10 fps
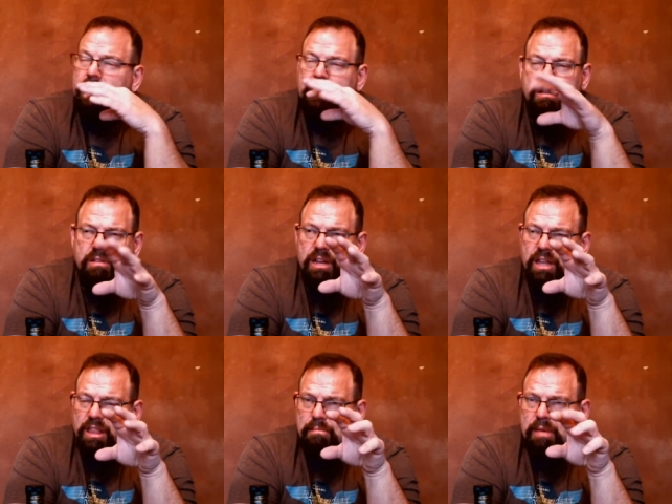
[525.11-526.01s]
Don't get
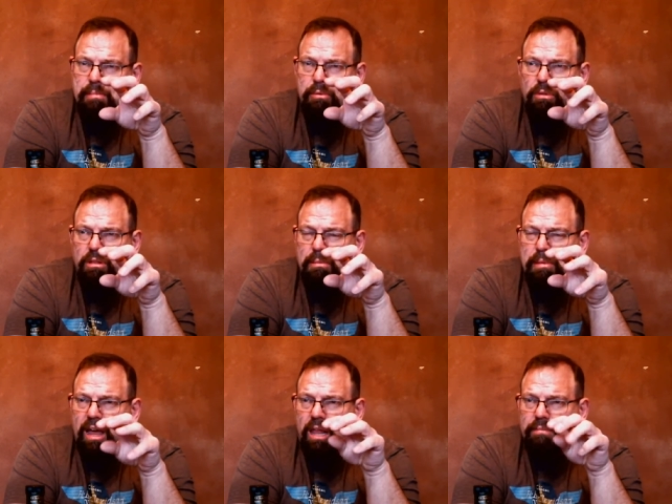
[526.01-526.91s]
another maple on the
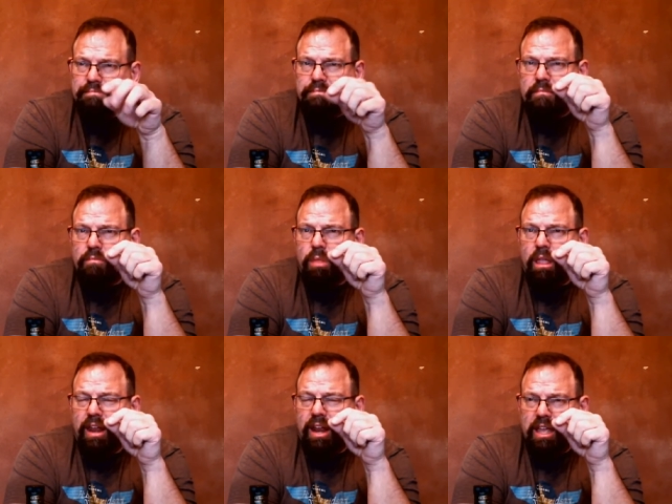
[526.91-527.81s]
palate,
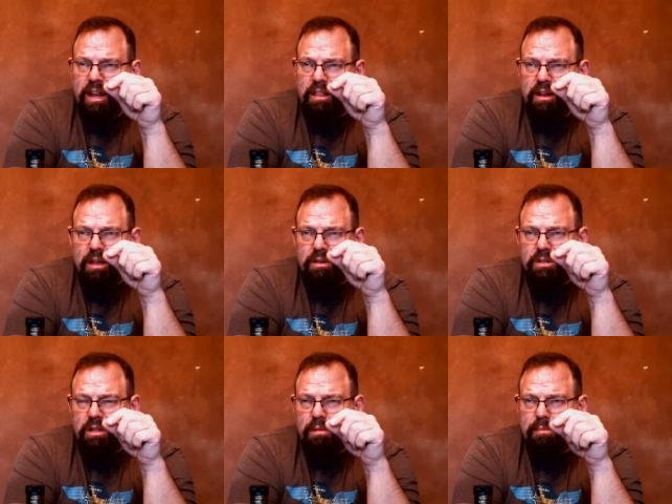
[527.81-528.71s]
but I get in the nose a
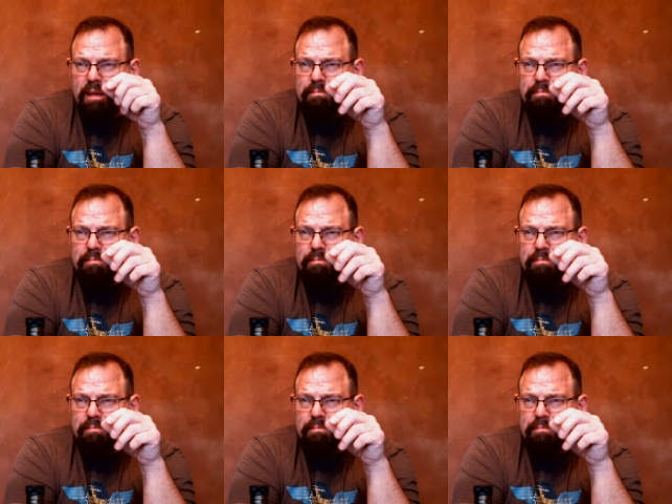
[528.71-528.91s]
little bit.